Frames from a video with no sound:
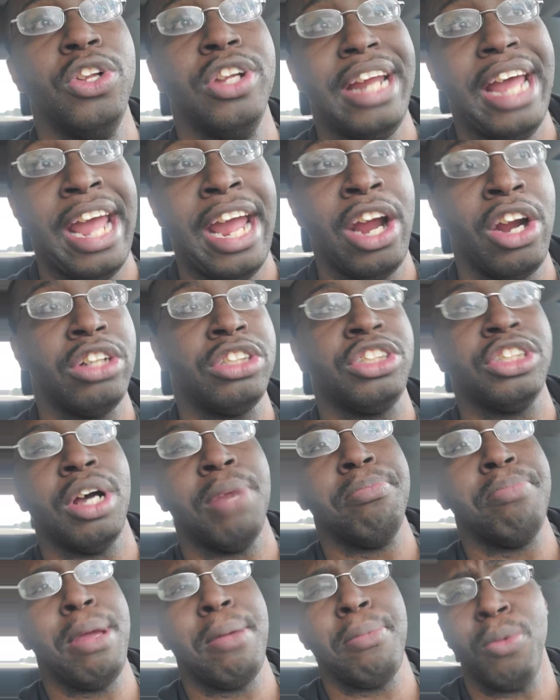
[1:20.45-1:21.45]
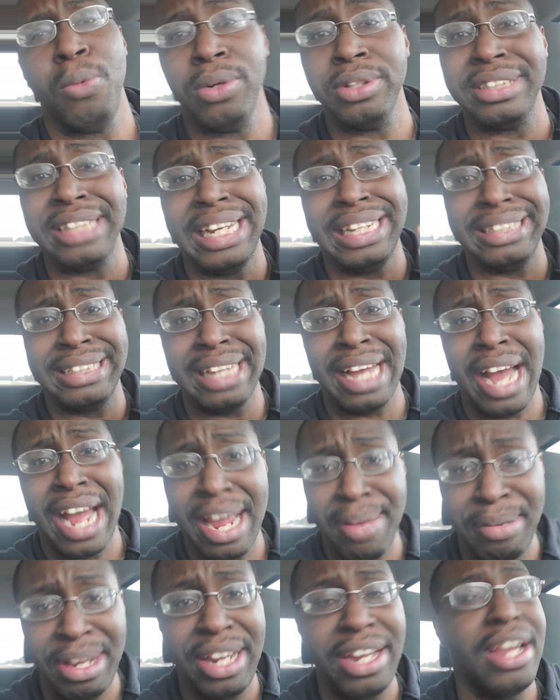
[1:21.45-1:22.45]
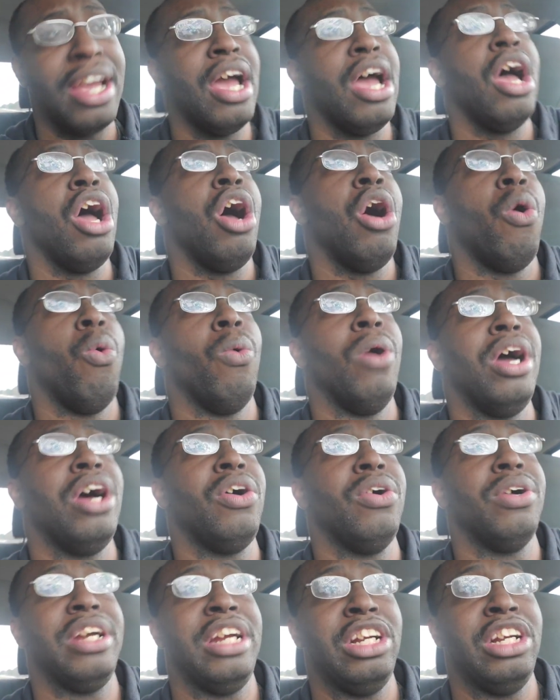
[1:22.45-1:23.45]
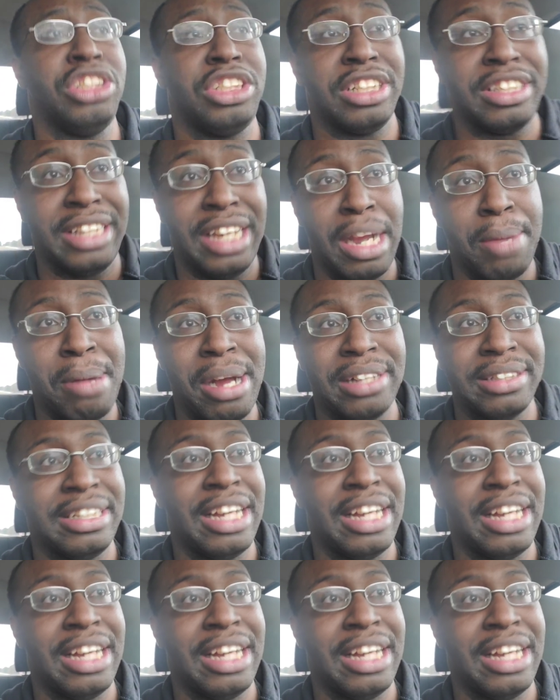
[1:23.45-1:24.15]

and air. Some people will say timing. Well, here's the thing about